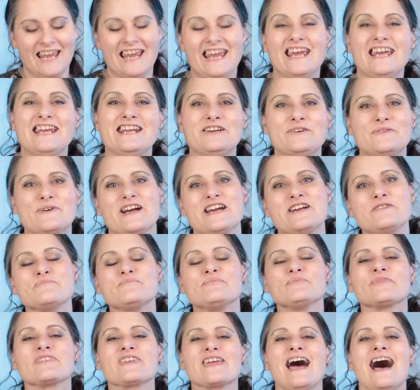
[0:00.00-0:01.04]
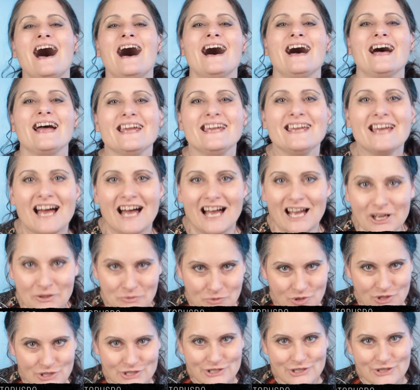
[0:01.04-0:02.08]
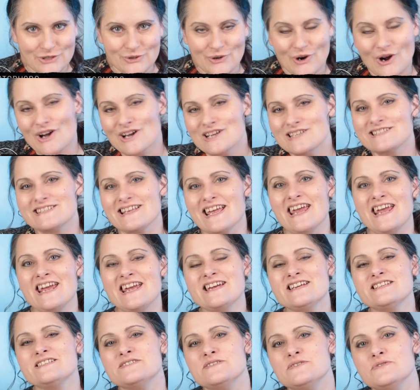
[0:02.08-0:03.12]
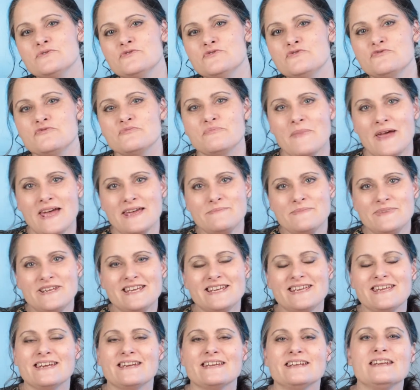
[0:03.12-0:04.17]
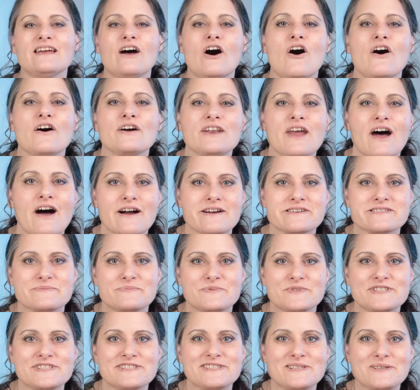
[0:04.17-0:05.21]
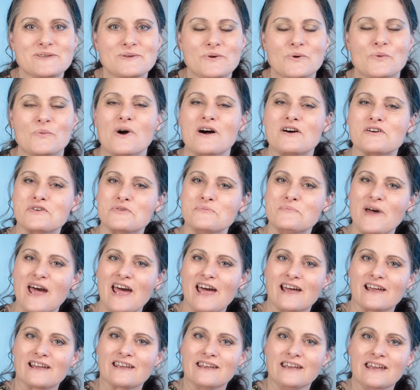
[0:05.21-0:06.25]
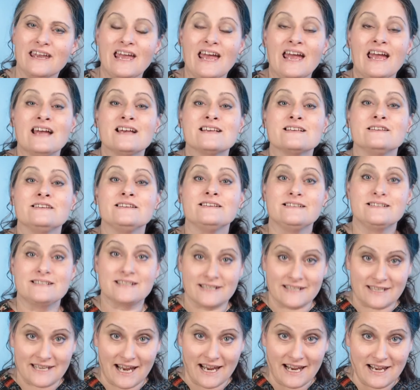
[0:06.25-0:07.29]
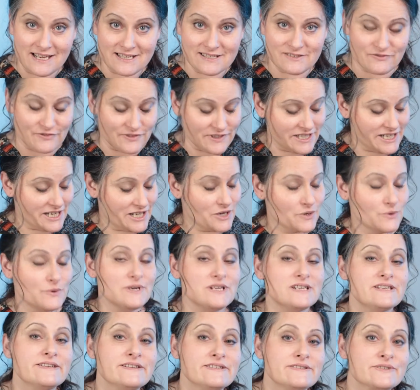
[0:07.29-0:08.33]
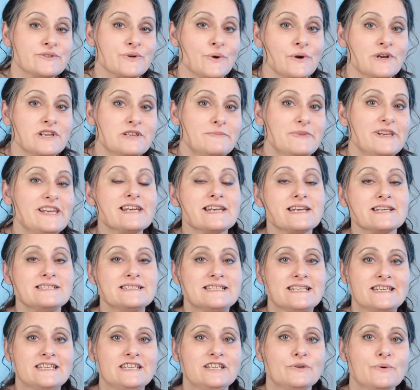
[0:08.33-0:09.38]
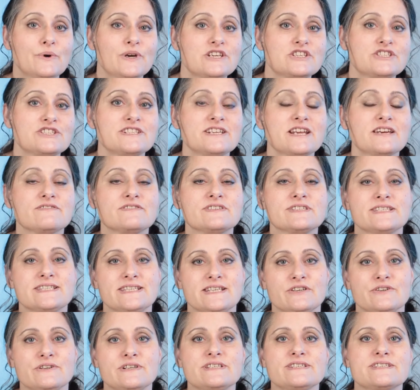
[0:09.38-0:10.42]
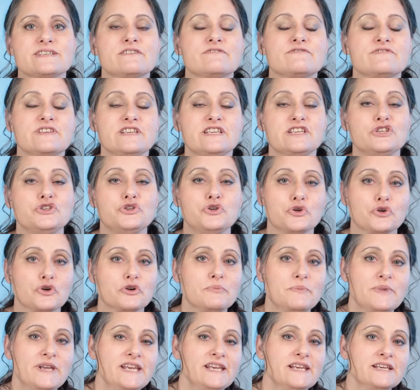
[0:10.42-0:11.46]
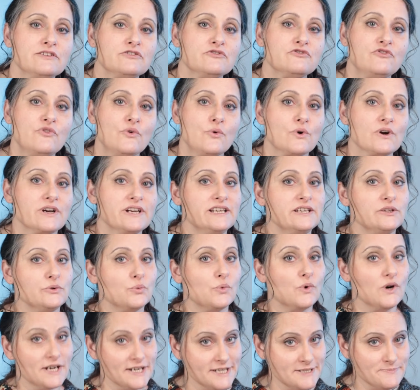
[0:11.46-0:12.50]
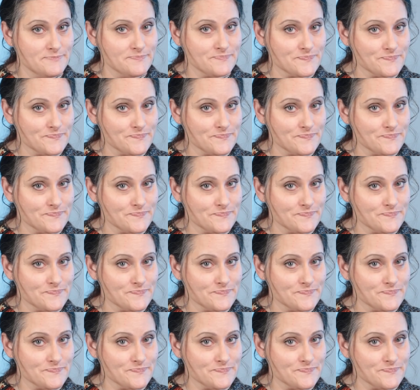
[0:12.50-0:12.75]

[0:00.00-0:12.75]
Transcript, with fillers: anyway, hi, I'm Christiane Ross, and you've met me again on Octopus Do. Welcome back. Today's video is going to be a continuation of the series of the European 4-in-1.